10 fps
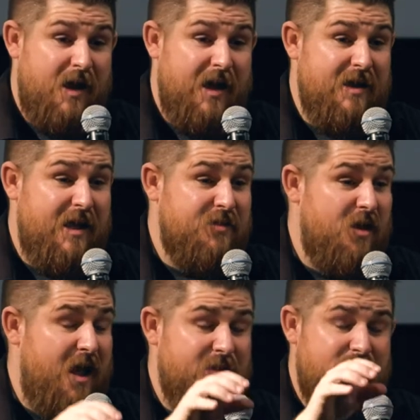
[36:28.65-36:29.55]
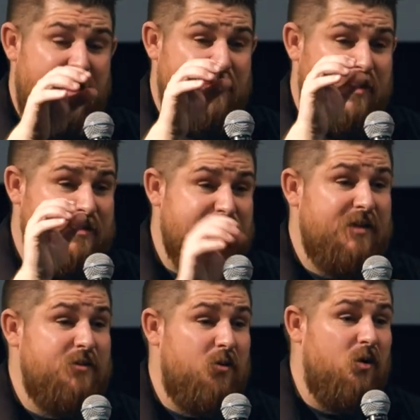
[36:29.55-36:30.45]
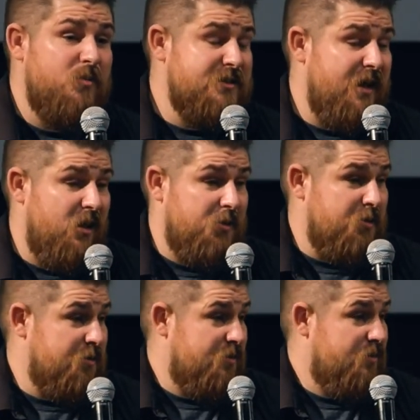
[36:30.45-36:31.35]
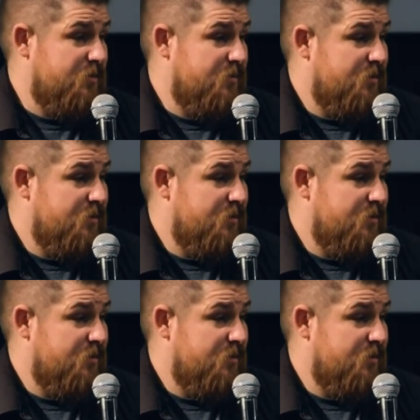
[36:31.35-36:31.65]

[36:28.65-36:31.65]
and and the, and and inside their home it's hell on earth.